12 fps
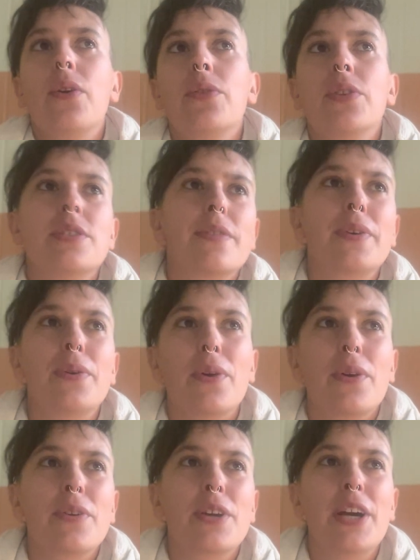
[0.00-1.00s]
those of you who
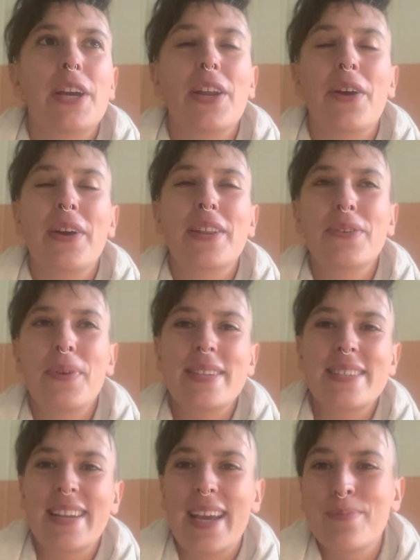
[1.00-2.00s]
are, in the
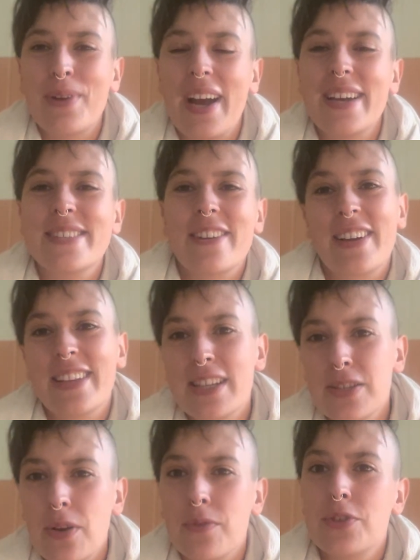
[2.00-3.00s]
Weston A. Price or in the
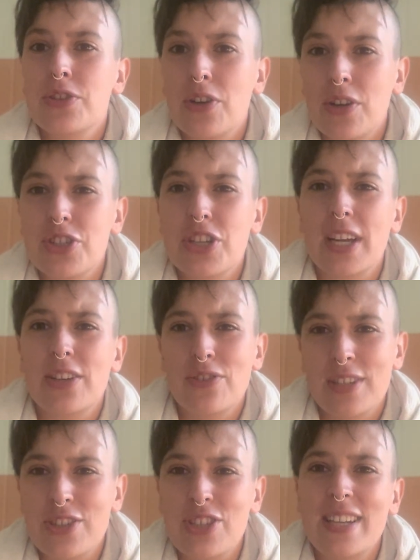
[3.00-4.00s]
sort of nourishing
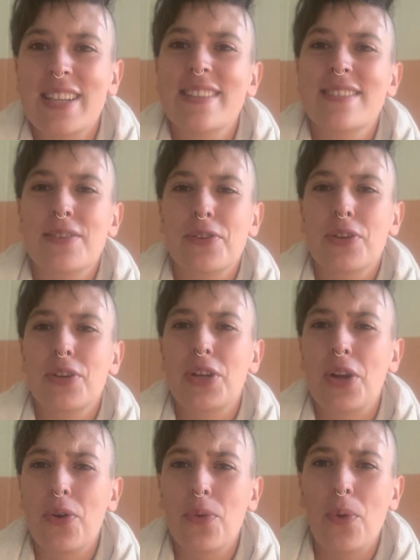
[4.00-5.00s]
traditions or,
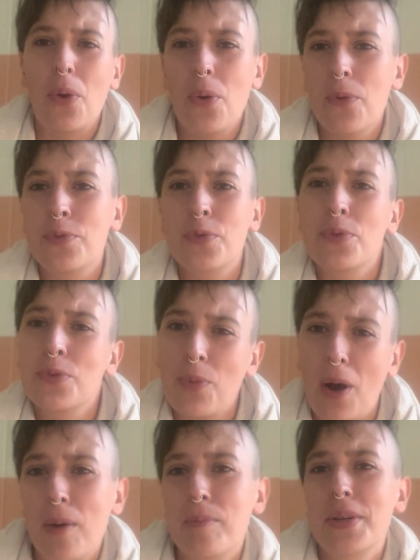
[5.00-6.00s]
whole food,
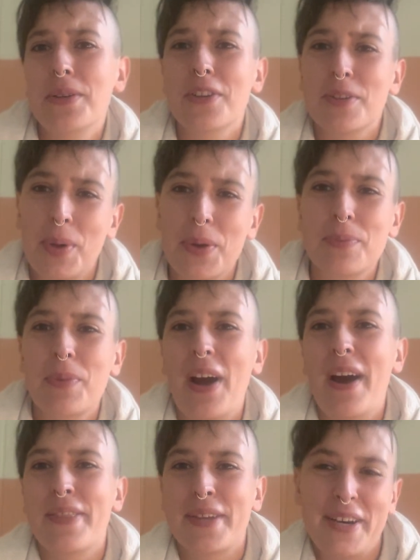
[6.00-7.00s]
raw milk, bone
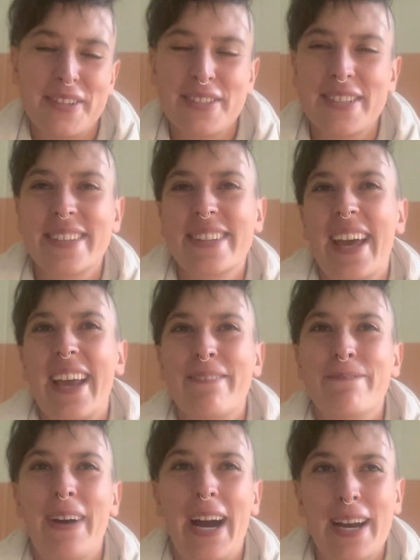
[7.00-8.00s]
broth, collagen like
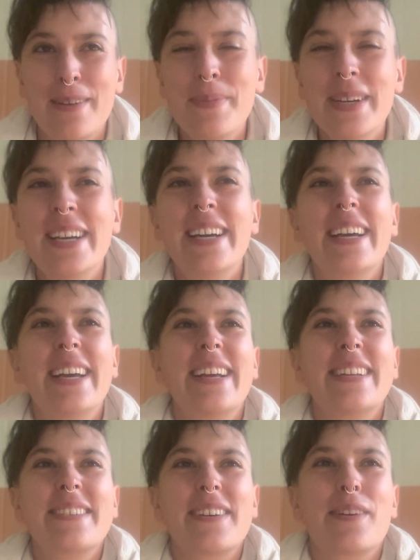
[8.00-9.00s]
vibe
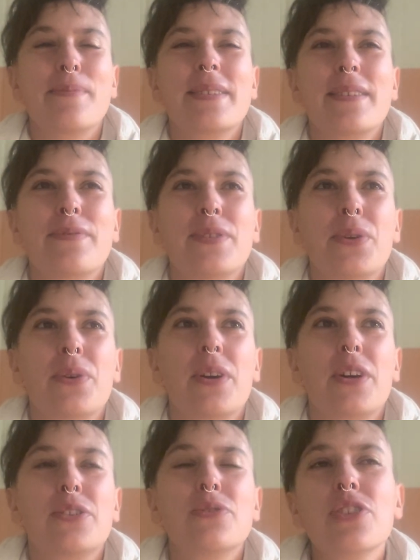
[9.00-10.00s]
in terms of
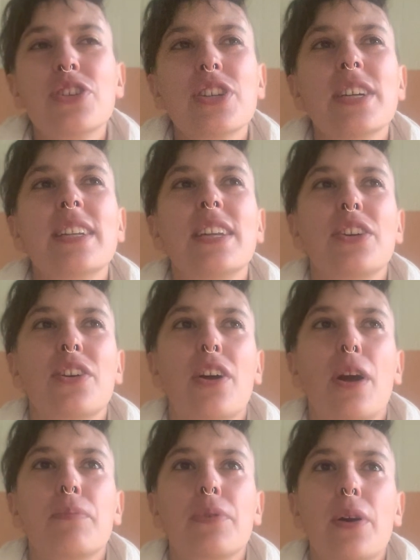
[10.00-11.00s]
your nutrition and your
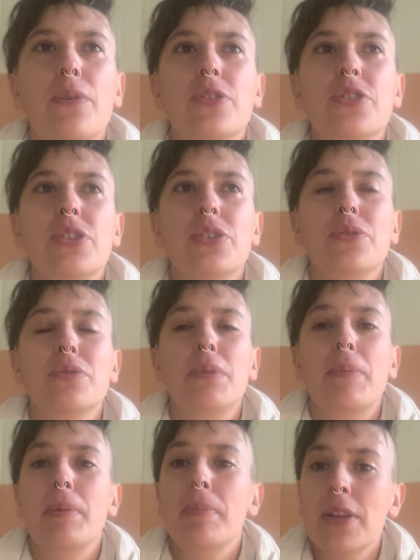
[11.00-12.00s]
approach to
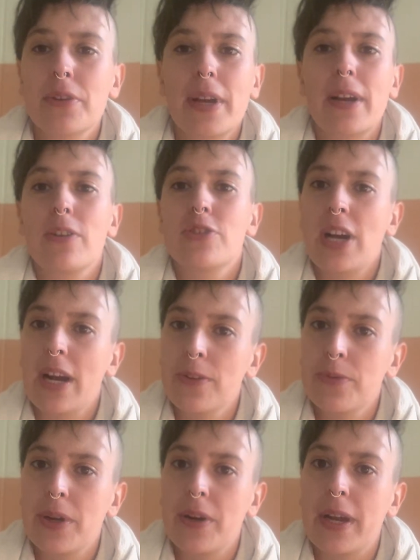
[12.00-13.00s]
maybe mothering or
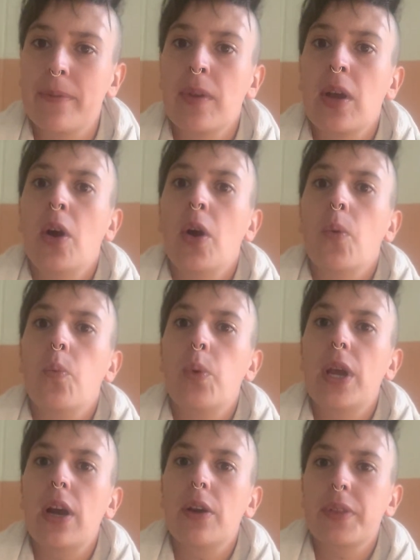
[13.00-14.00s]
child rearing,
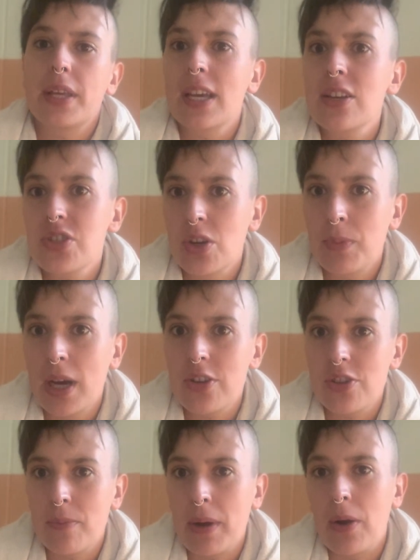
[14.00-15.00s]
we are thinking so
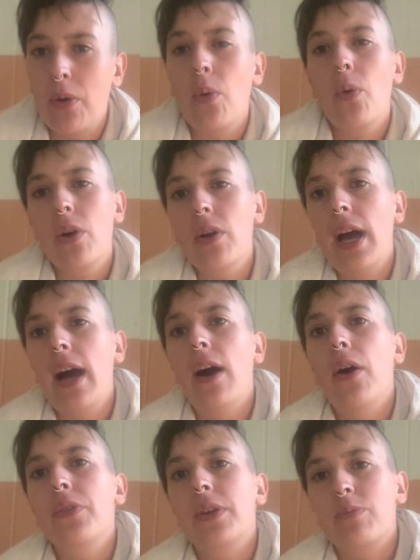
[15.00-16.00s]
much about oral
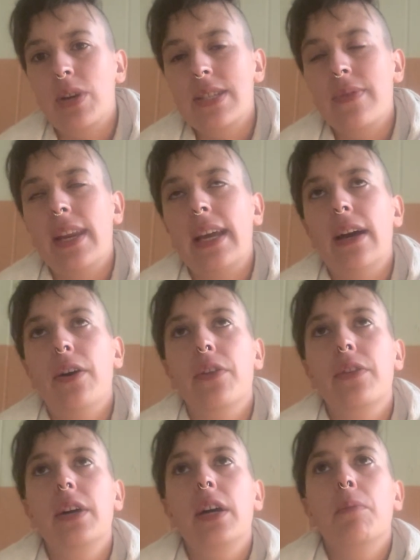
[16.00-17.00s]
health and breastfeeding health,
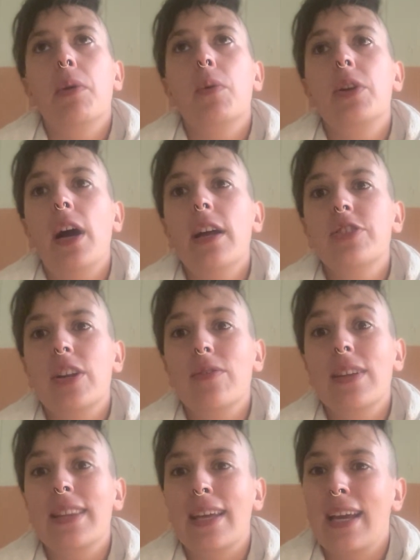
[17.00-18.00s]
but we're not
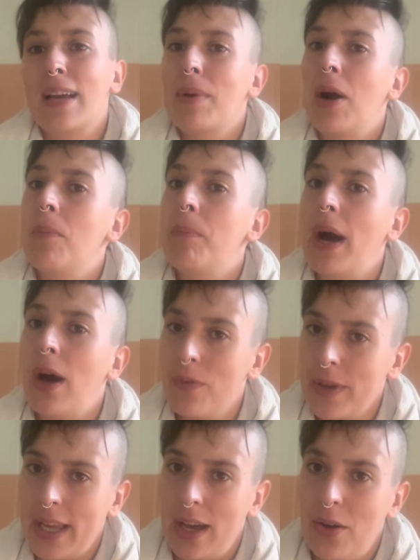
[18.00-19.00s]
generally thinking about
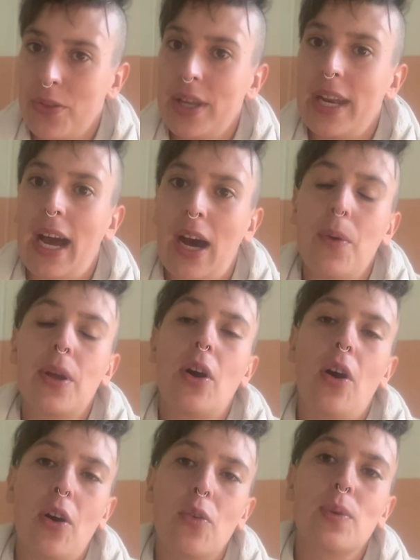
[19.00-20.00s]
pelvic health and how it
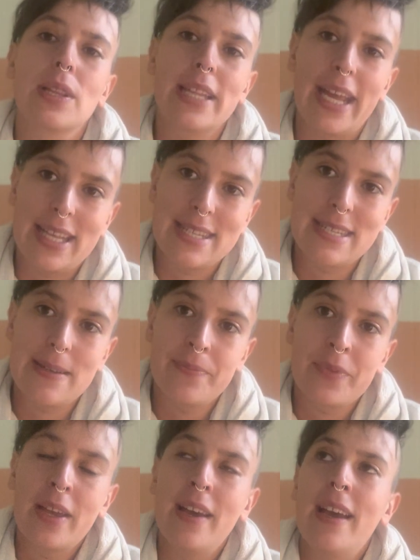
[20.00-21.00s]
all relates.
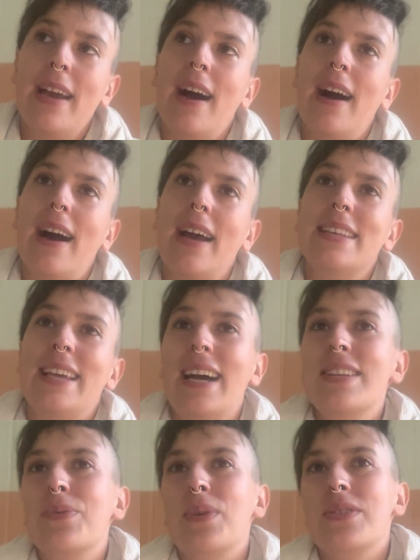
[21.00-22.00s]

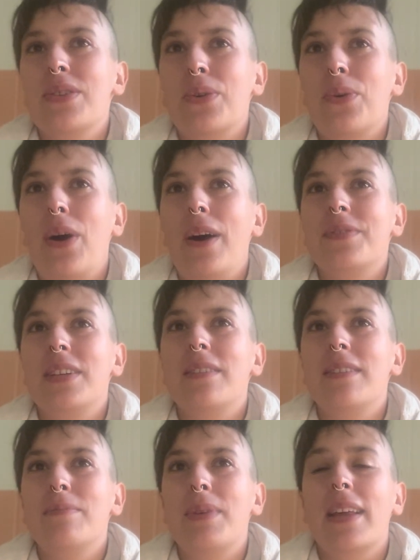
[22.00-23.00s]
Yet we're so
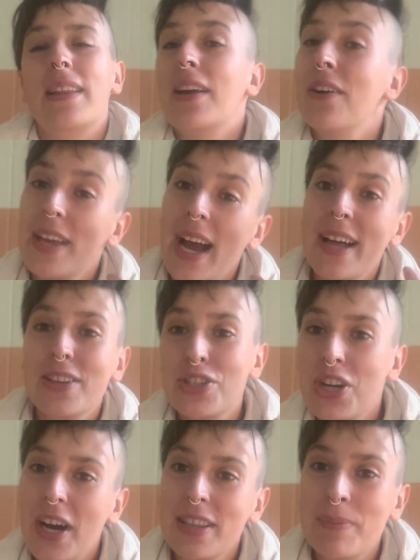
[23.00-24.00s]
often being like, oh yeah, the
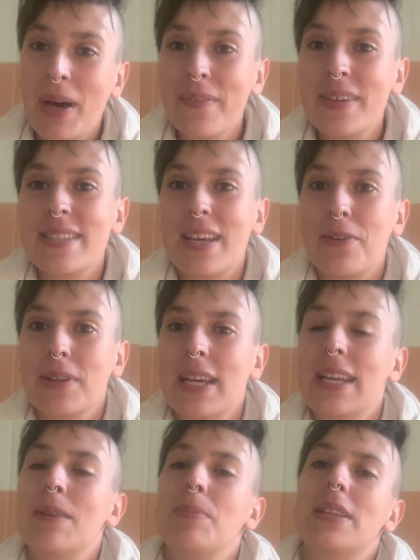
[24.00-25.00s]
jaw and the pelvis, they're
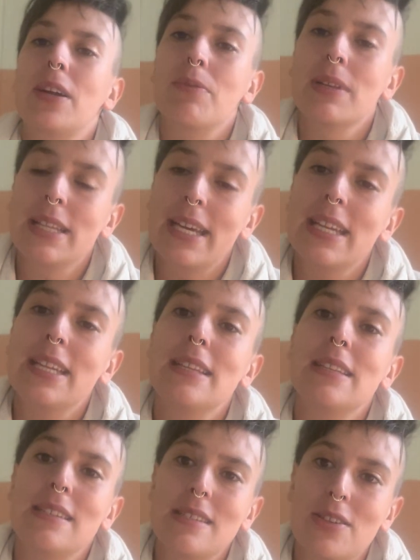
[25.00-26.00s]
related, but they're related
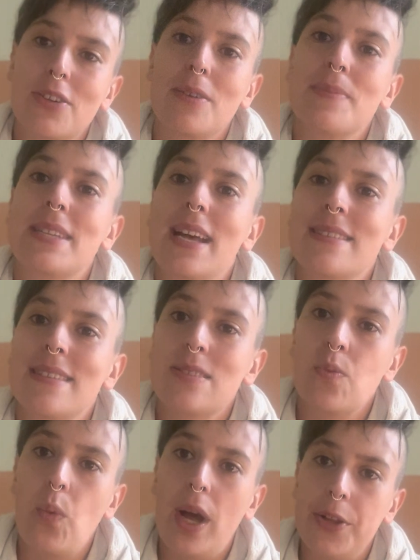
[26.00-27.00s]
in this circumstance
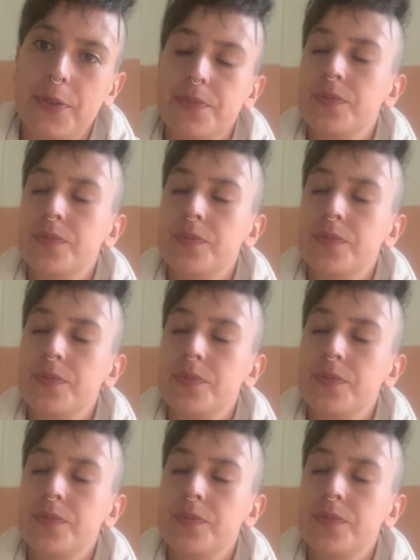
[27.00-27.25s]
as well.